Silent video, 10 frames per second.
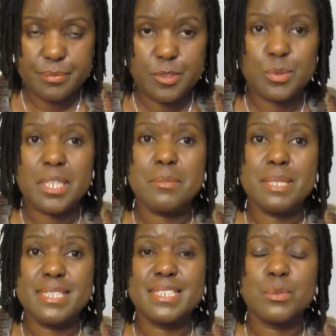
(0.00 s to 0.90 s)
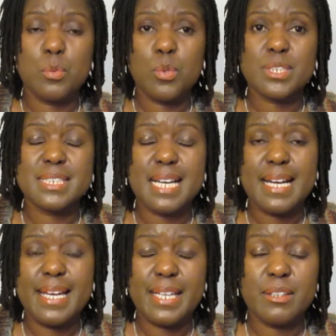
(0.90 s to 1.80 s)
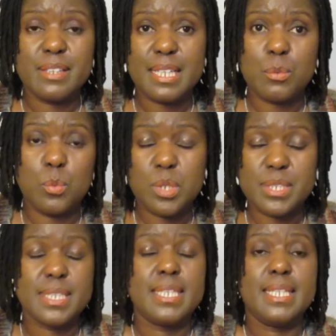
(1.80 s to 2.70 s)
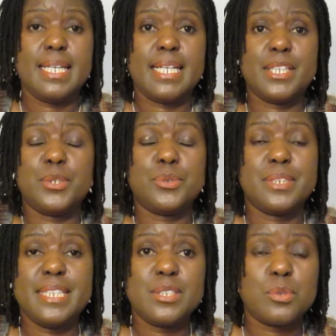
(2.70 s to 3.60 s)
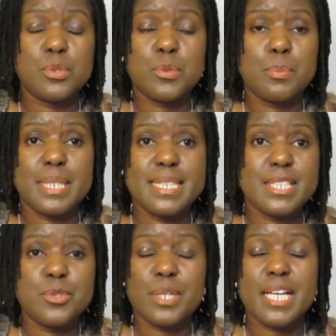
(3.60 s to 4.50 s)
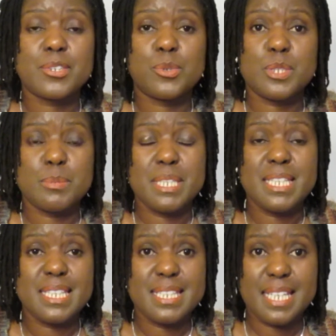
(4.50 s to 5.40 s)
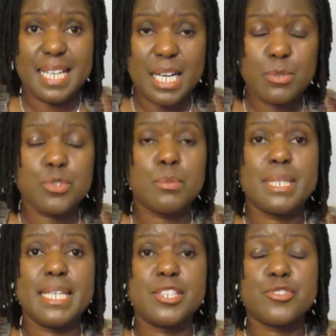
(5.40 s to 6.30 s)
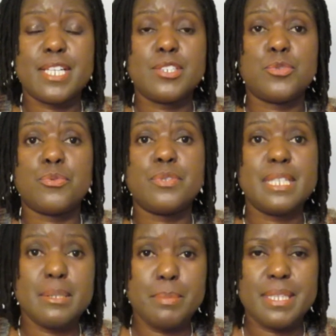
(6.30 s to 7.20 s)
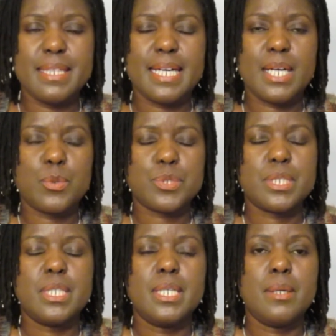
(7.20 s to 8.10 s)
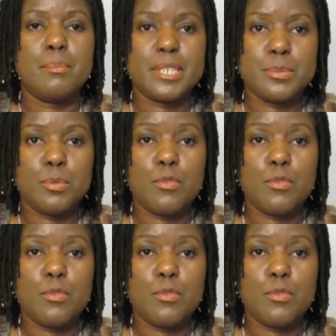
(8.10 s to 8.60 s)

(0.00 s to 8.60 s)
You can imagine what hell that was. And you need to go to places, you can't always be in the house. Normally I try to really be in the house much more,